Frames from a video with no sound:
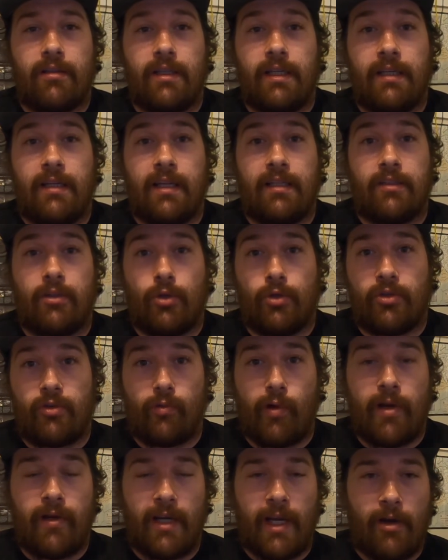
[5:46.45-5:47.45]
and as those
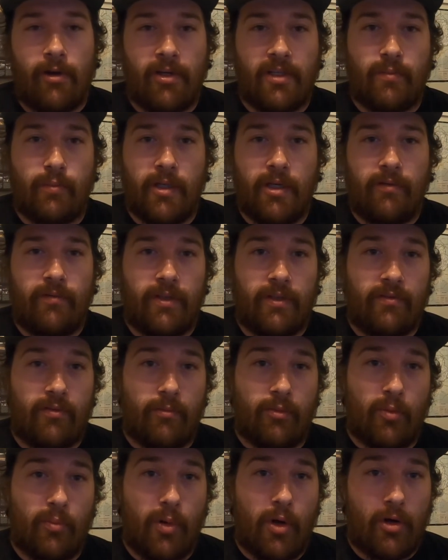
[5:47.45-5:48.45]
surrounding areas benefits
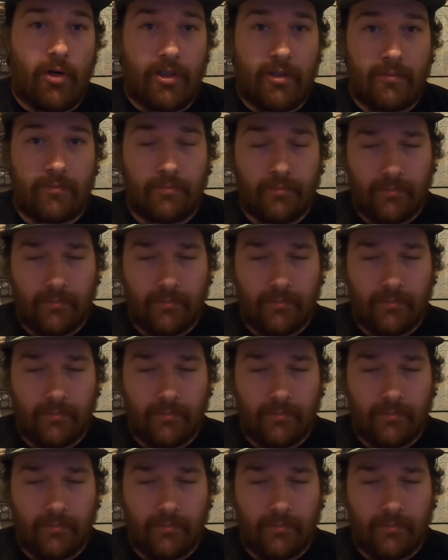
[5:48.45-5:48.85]
from the park,